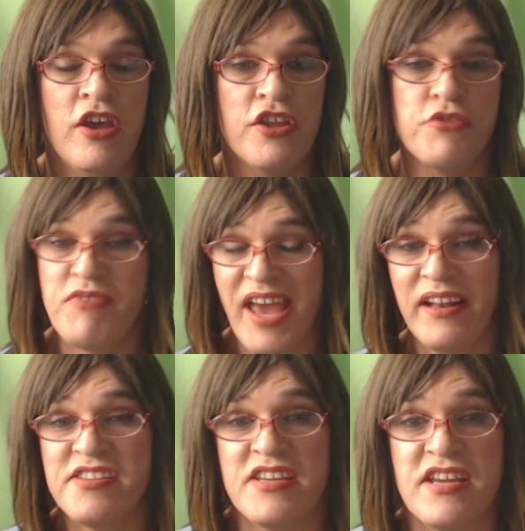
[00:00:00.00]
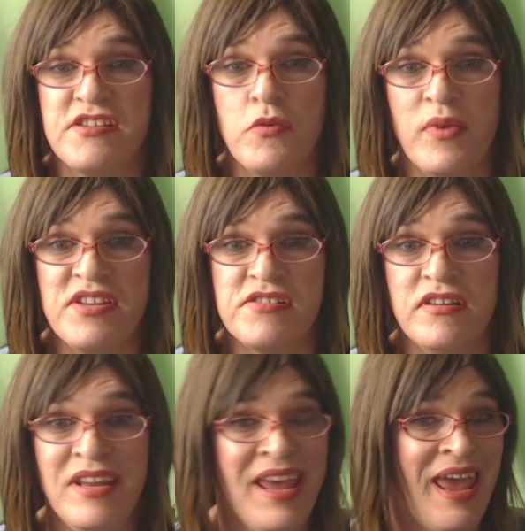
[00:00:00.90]
The reality is that
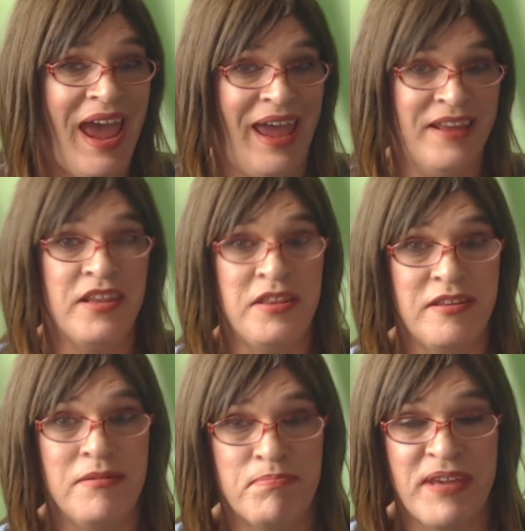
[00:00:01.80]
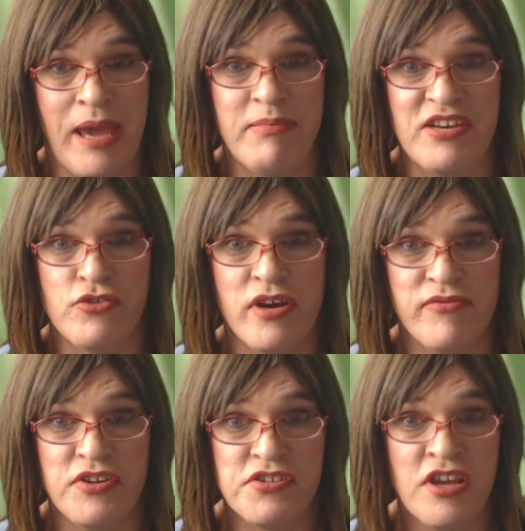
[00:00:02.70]
Winston and the cabbie
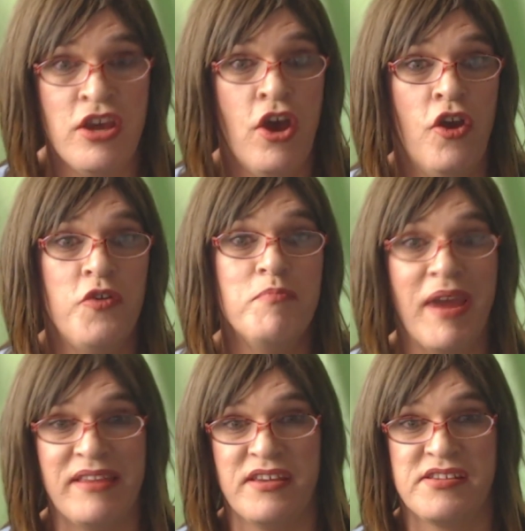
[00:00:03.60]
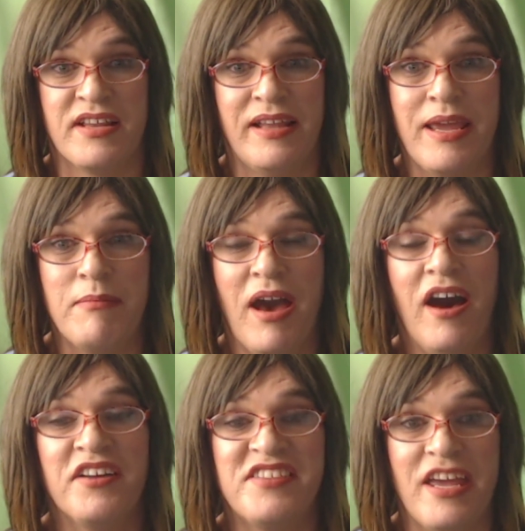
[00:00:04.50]
drivers who make this claim
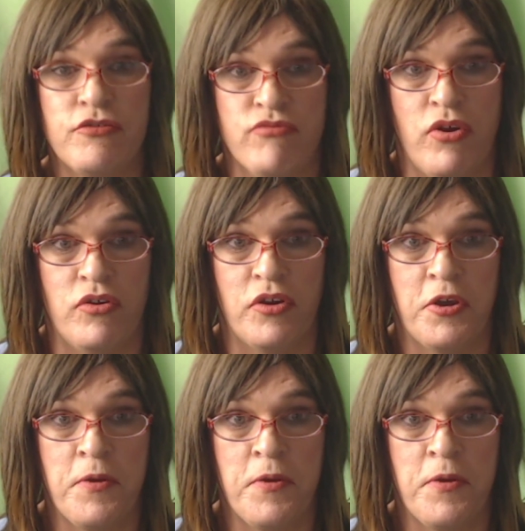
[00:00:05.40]
are dead wrong.